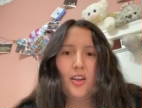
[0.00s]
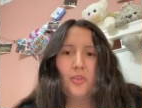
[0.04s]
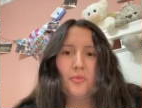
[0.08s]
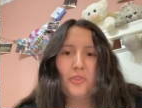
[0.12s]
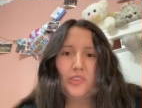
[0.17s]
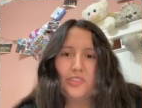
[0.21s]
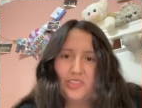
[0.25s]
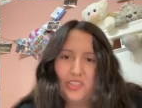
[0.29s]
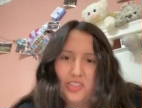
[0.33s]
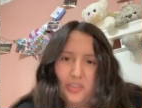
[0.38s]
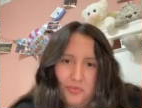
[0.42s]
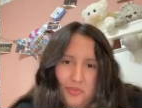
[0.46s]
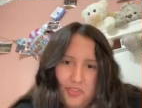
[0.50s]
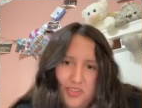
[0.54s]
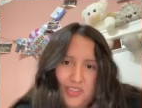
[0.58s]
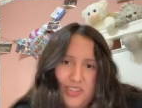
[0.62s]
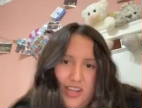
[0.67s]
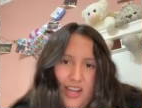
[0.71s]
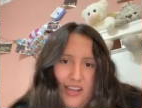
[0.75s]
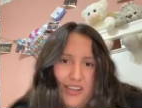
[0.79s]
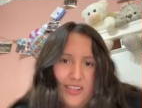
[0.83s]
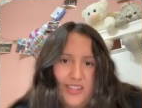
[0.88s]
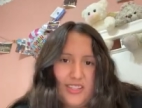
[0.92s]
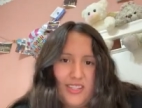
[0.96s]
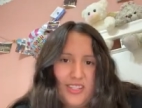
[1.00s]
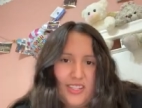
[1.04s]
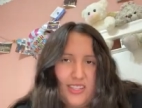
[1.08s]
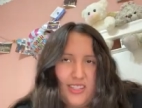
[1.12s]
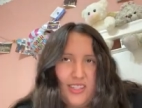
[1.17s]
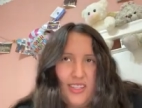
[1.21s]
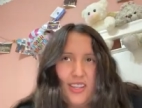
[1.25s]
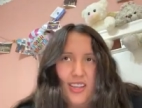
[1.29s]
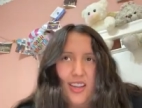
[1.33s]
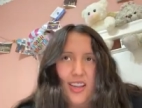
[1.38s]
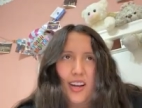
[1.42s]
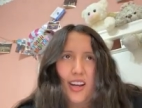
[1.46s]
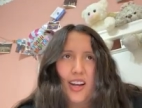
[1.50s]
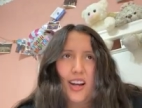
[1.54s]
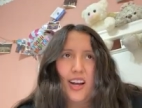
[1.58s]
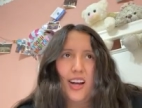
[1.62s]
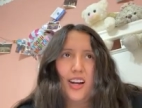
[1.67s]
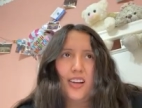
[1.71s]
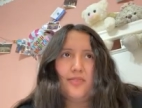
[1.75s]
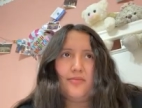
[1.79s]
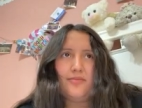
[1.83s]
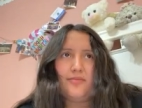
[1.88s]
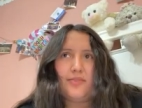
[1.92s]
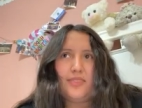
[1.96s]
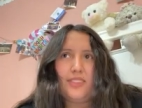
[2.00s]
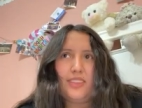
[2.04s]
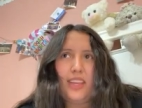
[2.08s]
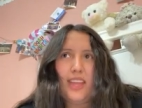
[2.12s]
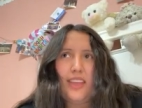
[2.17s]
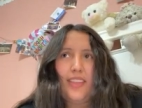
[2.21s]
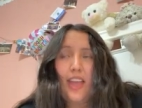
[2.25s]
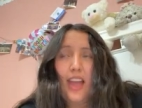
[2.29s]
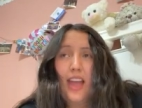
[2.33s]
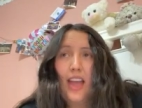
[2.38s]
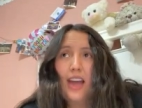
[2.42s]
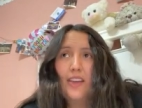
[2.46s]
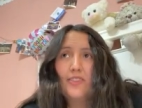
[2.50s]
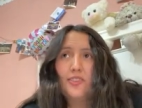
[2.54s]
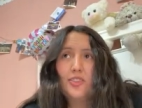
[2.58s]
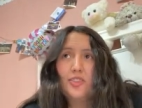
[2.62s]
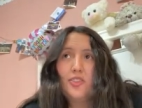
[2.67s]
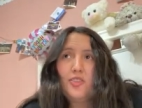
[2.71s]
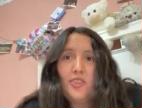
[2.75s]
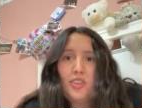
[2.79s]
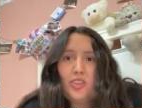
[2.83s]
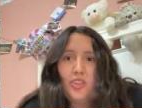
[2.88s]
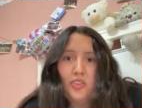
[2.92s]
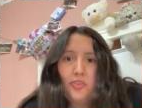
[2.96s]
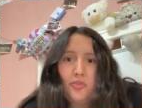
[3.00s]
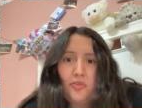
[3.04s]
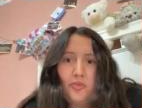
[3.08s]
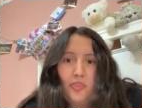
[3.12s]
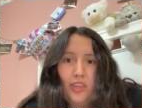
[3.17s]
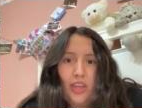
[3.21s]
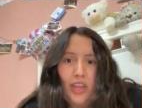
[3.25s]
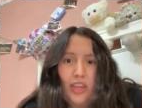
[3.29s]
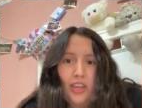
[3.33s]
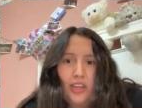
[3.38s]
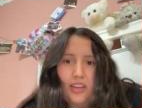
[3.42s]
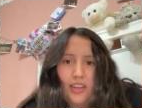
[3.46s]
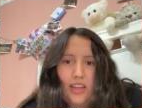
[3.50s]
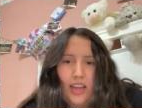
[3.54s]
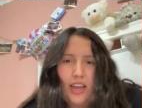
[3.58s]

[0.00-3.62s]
which it was challenging. Then I had to knew, like,